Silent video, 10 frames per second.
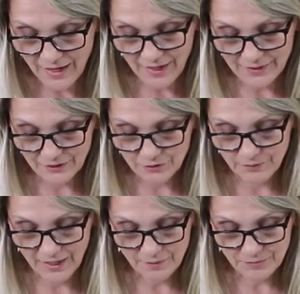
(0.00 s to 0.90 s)
I
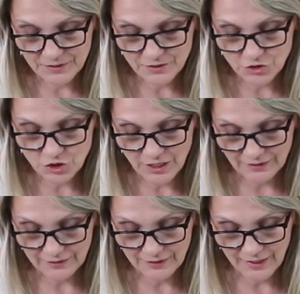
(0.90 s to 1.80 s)
grab this
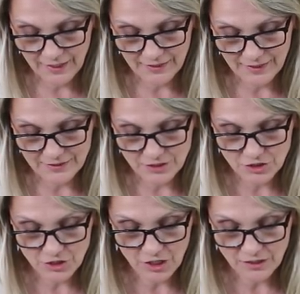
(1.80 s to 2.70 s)
gently and I
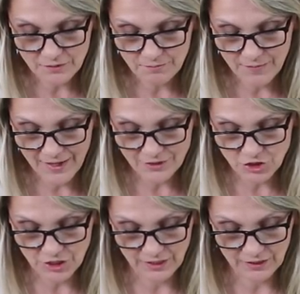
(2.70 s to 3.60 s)
start
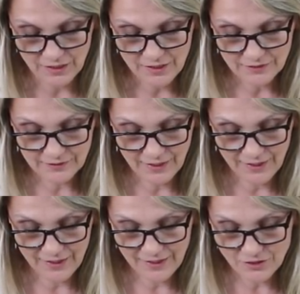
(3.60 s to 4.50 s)
matching the
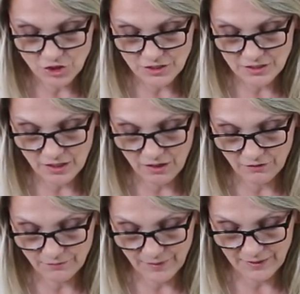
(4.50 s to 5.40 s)
edges
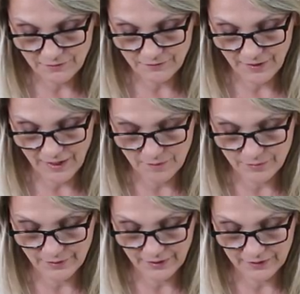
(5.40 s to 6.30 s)
of my
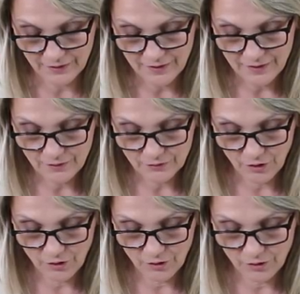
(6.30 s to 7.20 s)
fabric
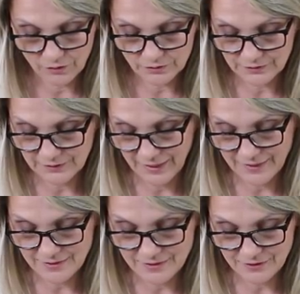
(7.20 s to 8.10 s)
all
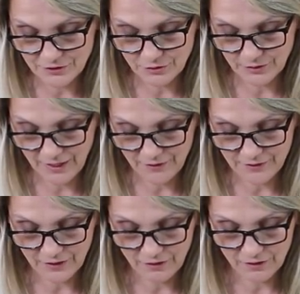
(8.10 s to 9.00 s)
nicely
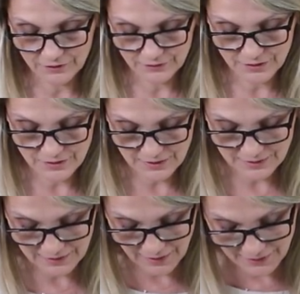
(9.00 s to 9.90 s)
together. Oh, this
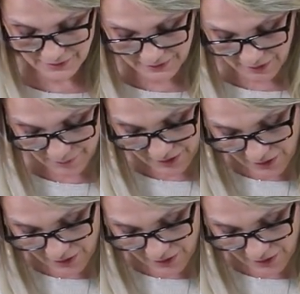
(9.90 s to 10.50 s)
is lining up.